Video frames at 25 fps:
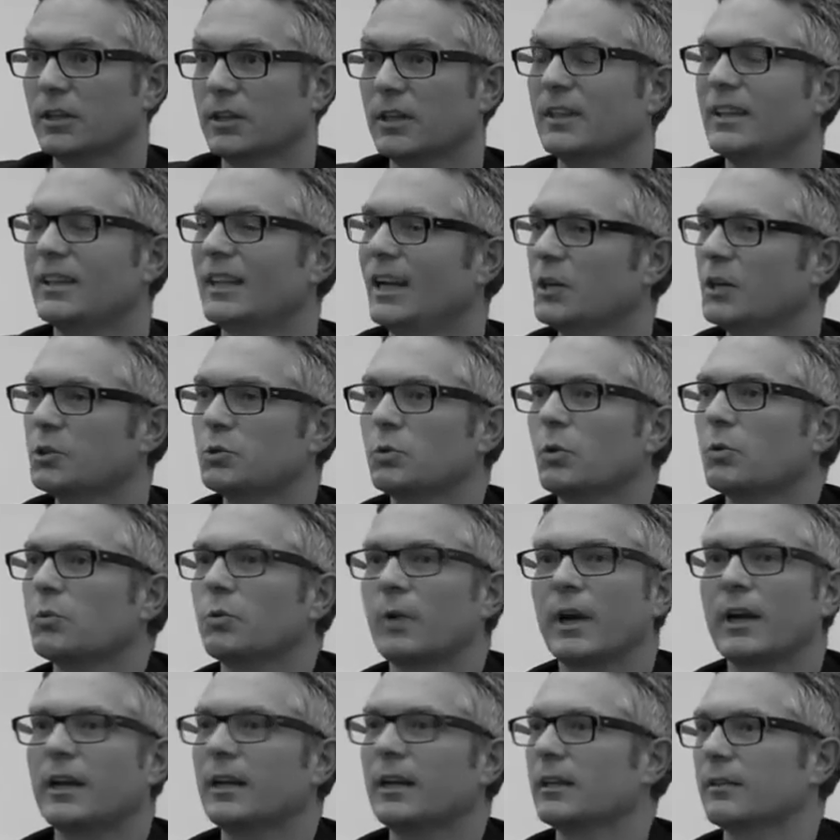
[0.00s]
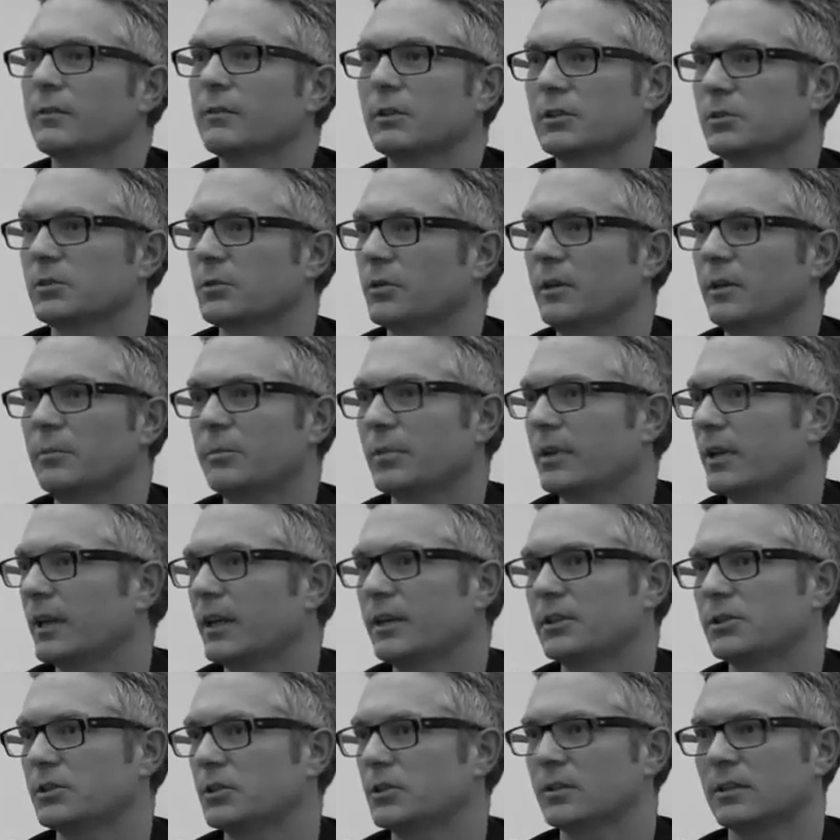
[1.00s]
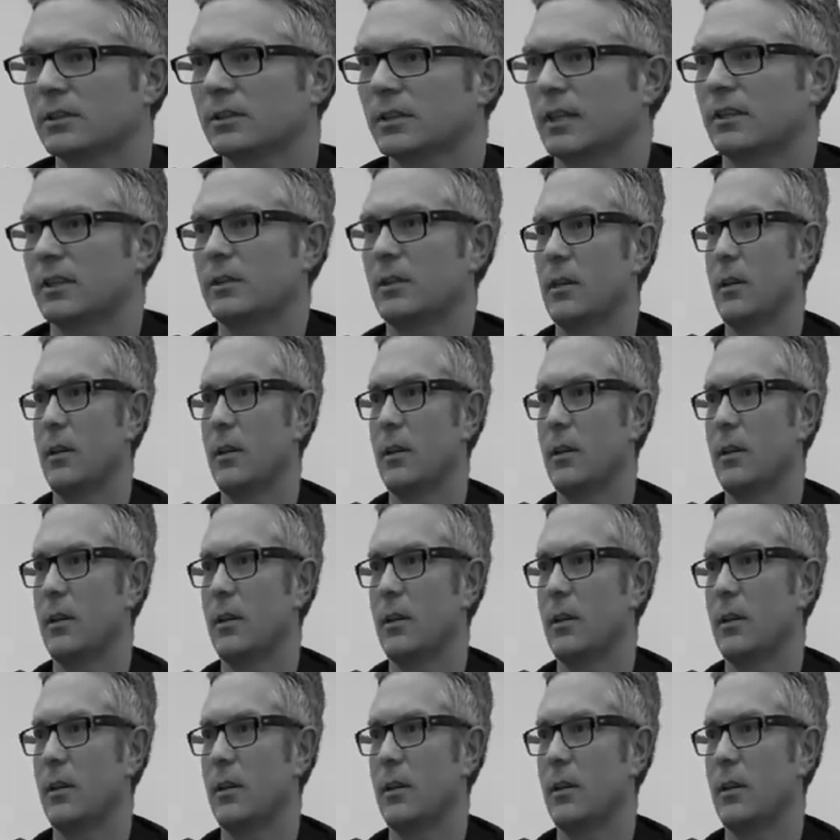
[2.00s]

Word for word: The actual writing of a screenplay shouldn't take long.